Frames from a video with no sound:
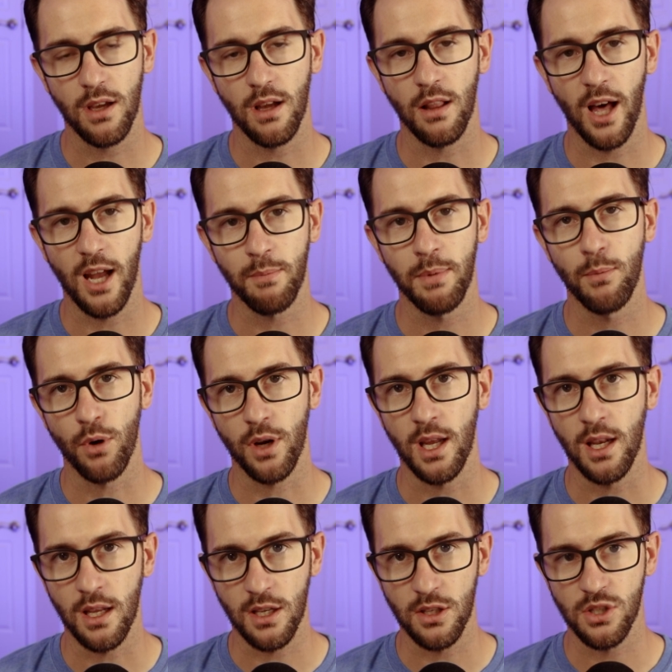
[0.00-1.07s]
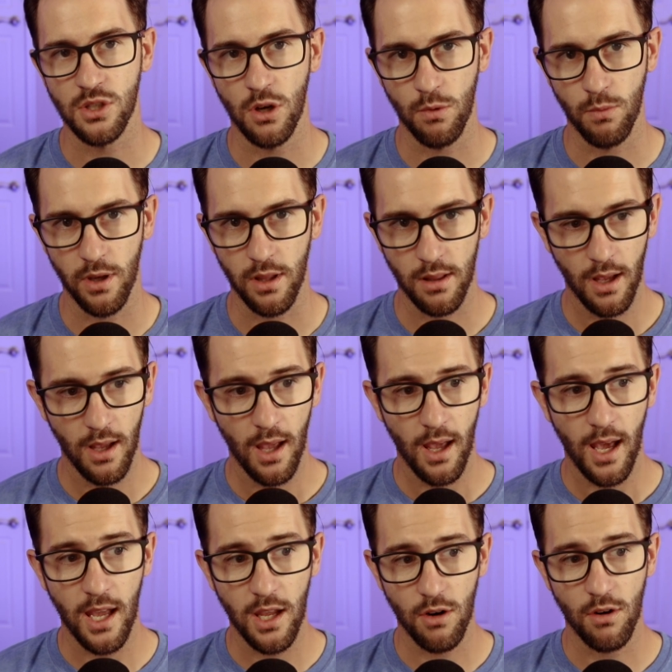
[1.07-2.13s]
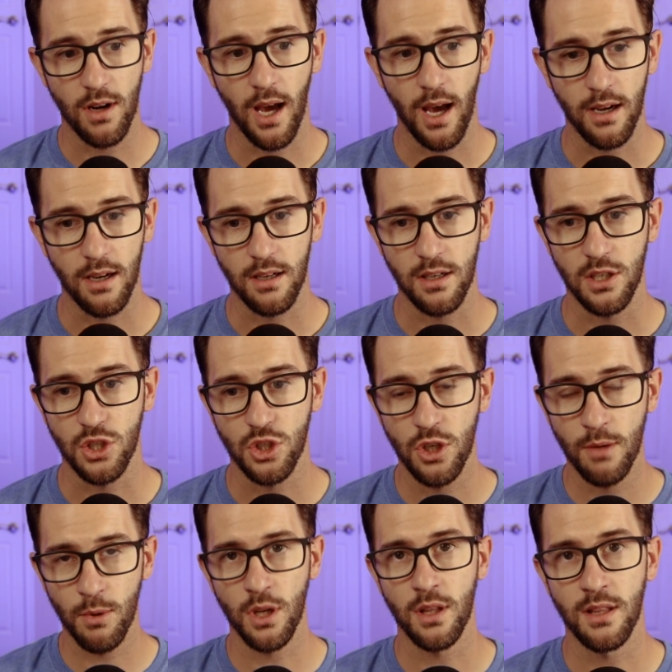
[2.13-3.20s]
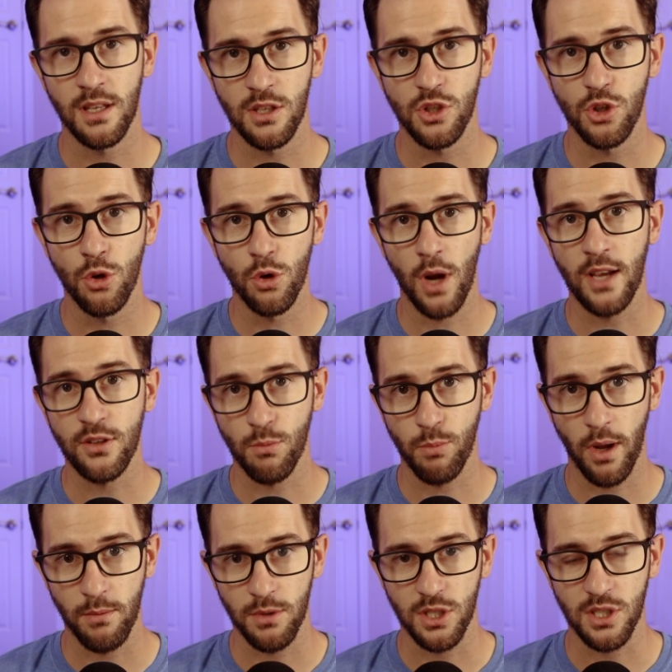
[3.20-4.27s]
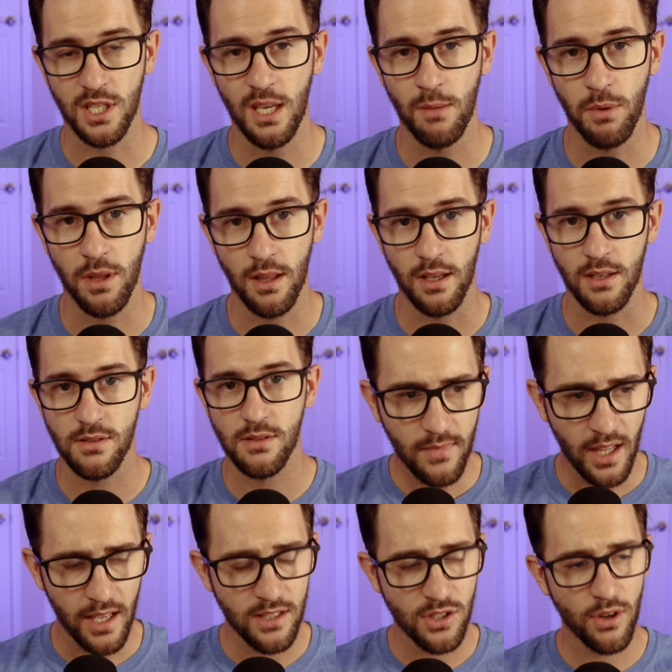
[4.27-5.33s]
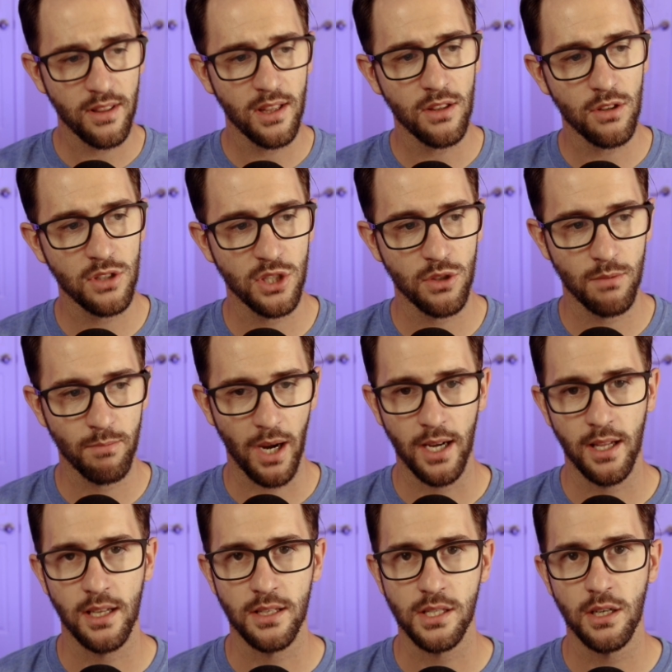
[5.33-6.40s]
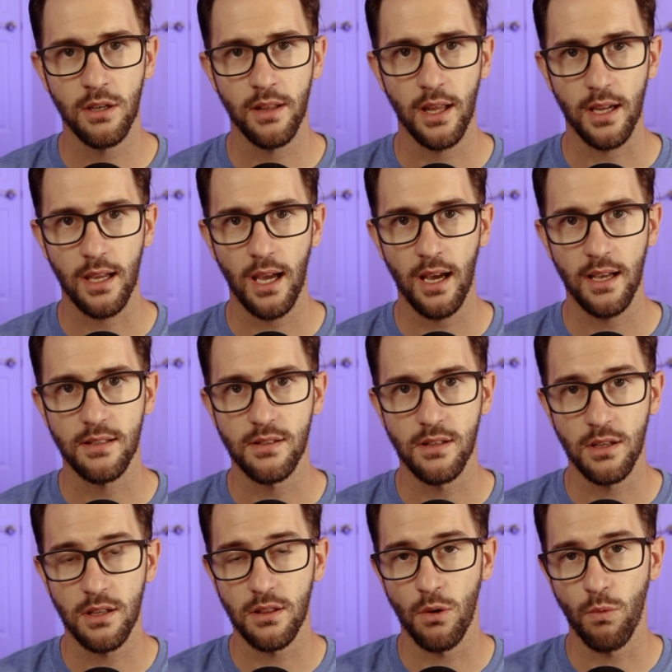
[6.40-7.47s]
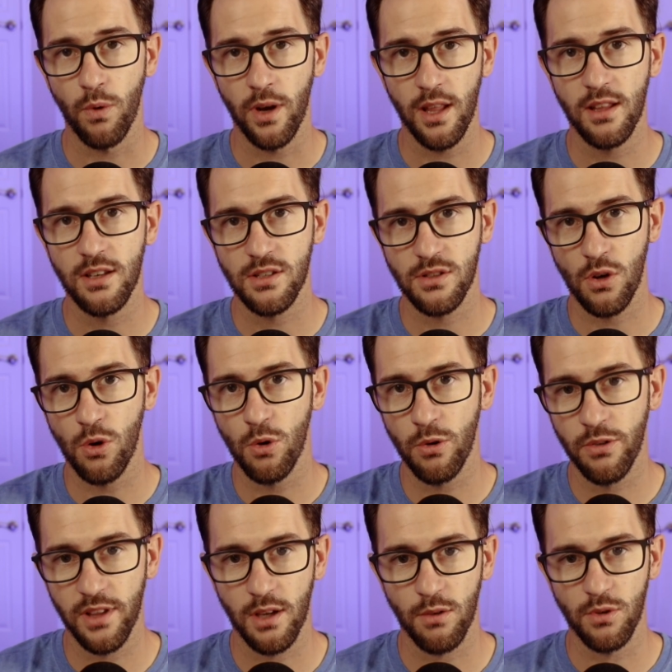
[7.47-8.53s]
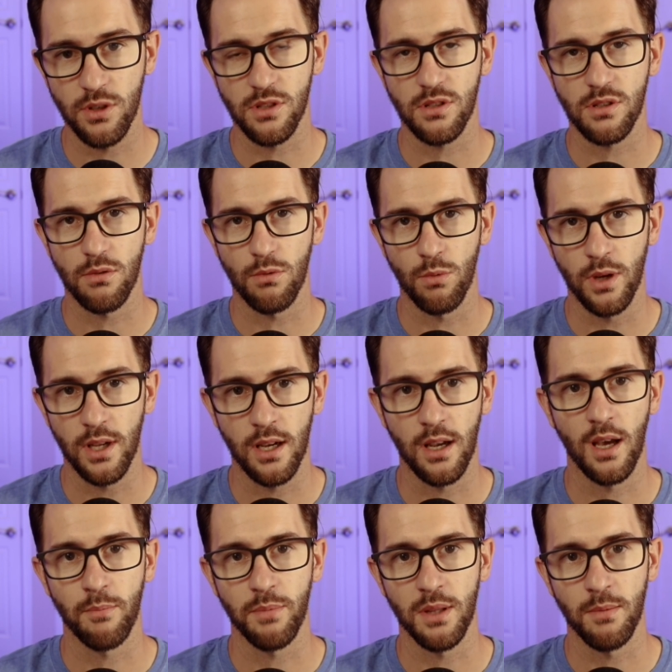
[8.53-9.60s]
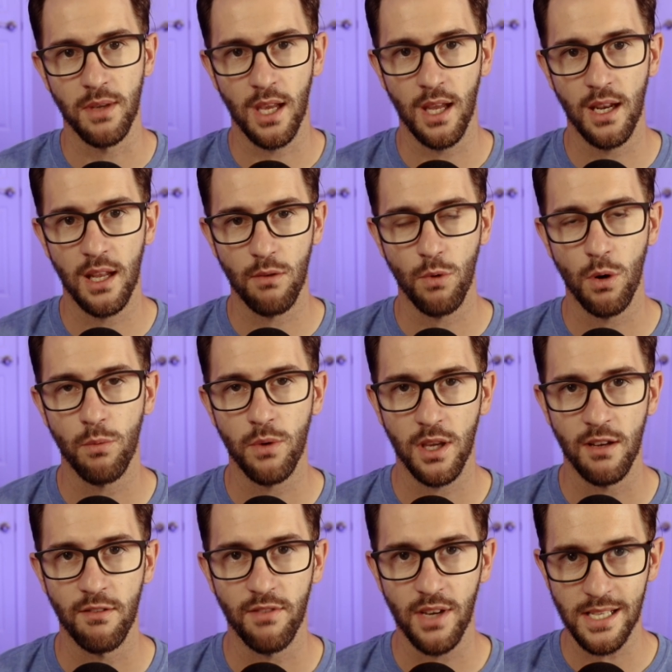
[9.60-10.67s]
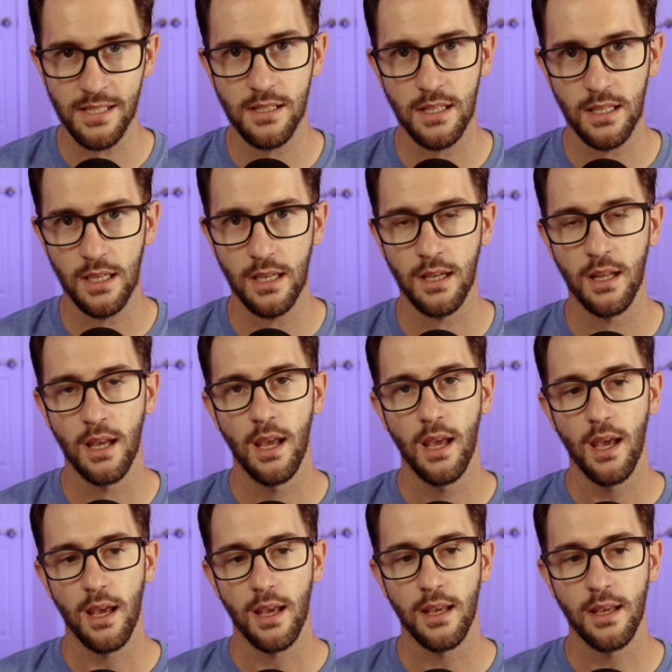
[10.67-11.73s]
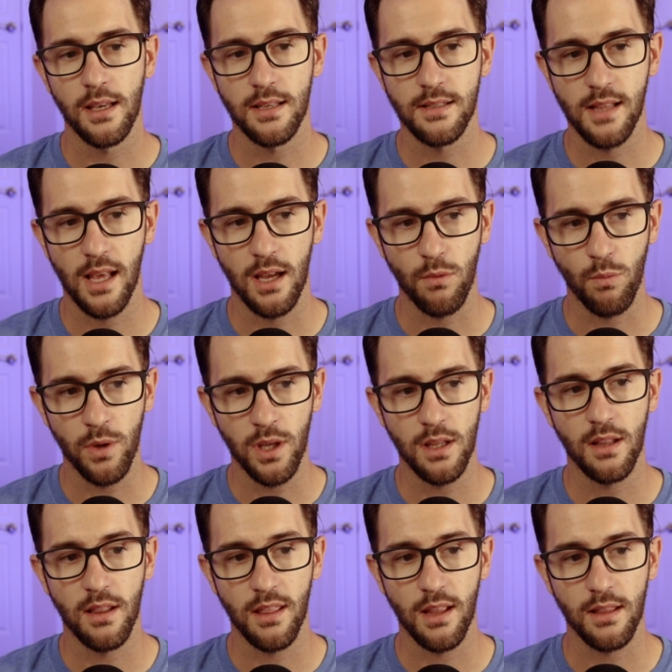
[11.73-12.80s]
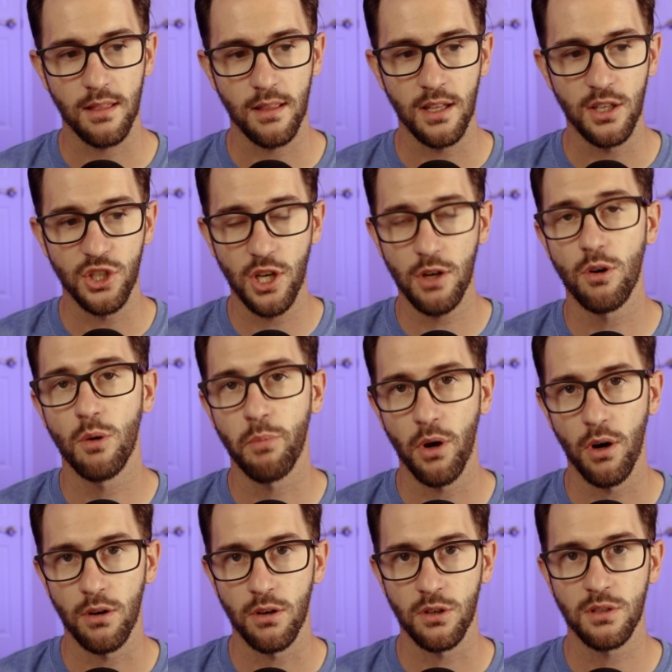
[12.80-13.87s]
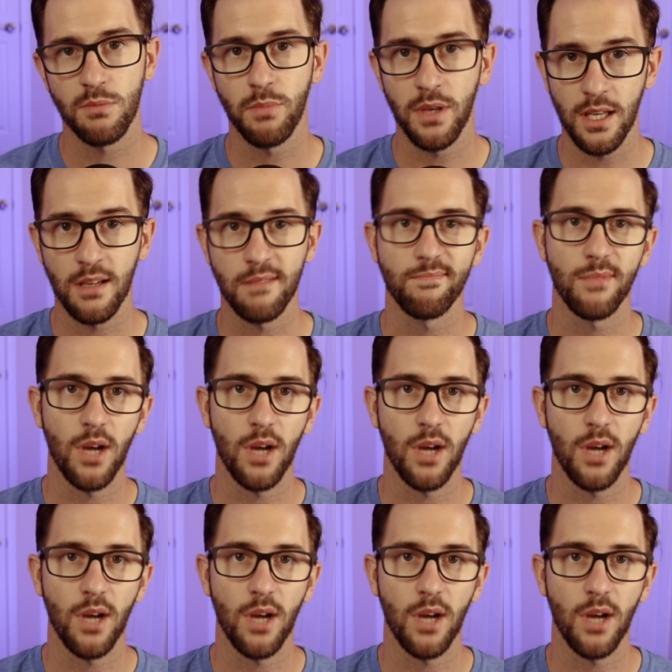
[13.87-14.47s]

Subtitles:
a lot of people are getting concerned with, hey, you're not distributing these. You guys are probably just keeping this. And so I think they're just reminding us here that, guys, the way this whole thing was written up in the beginning, what we invested in is that the general partners, being